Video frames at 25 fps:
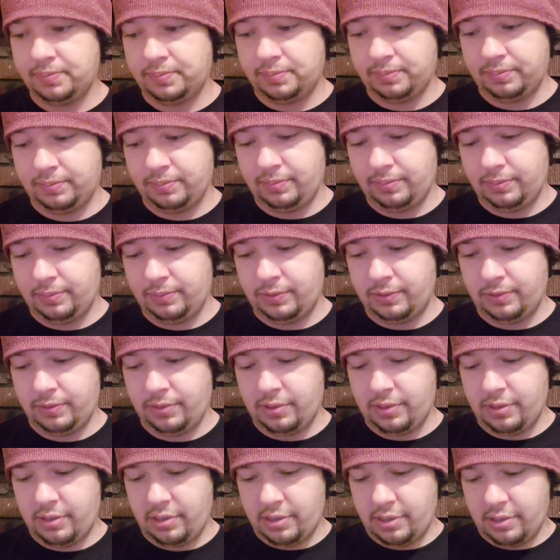
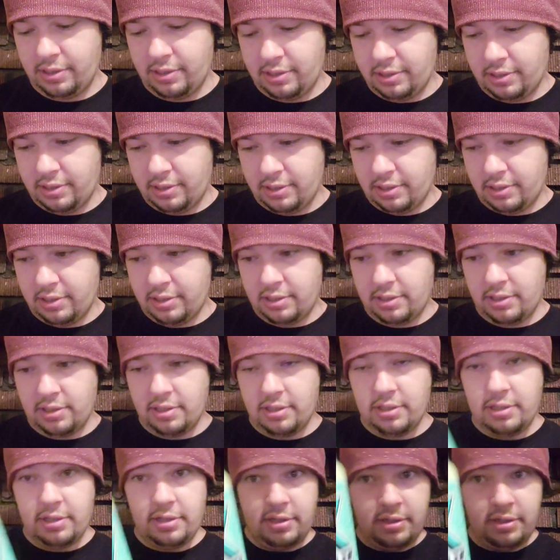(no one is talking)